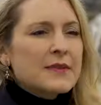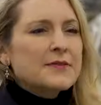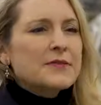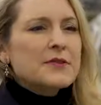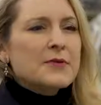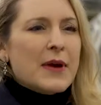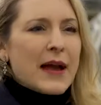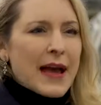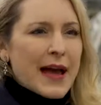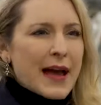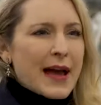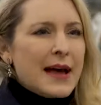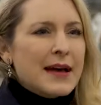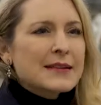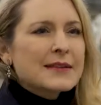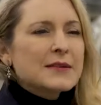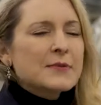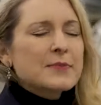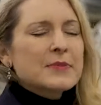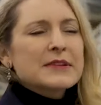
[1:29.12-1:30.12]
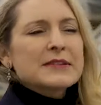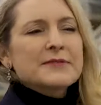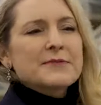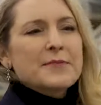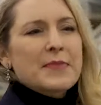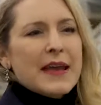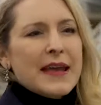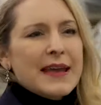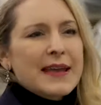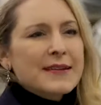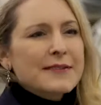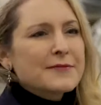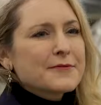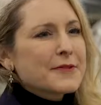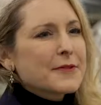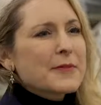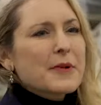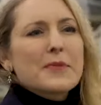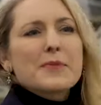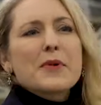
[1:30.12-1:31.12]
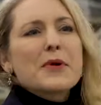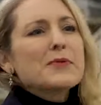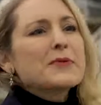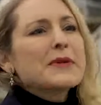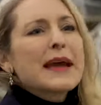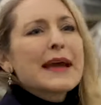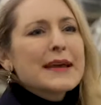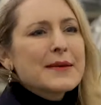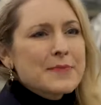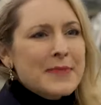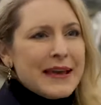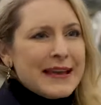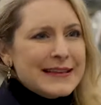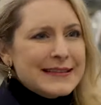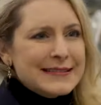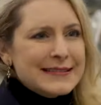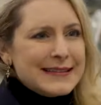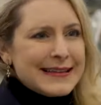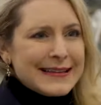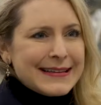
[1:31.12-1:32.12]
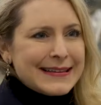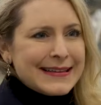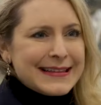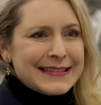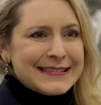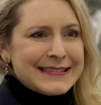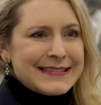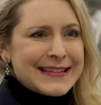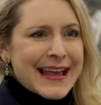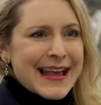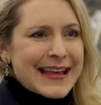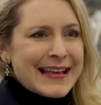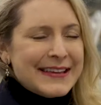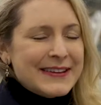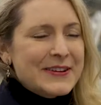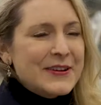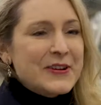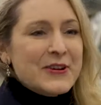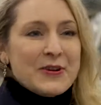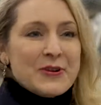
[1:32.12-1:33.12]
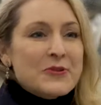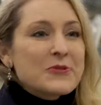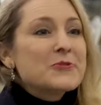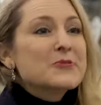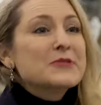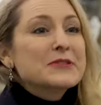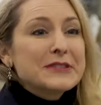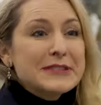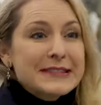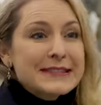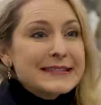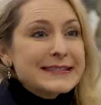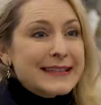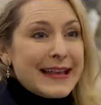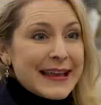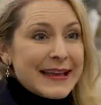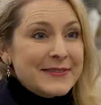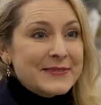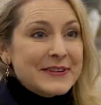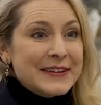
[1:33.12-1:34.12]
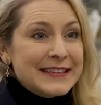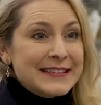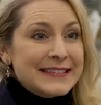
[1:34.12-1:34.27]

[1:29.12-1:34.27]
If you had a bit of paint from a Monet painting, let's say, wouldn't you save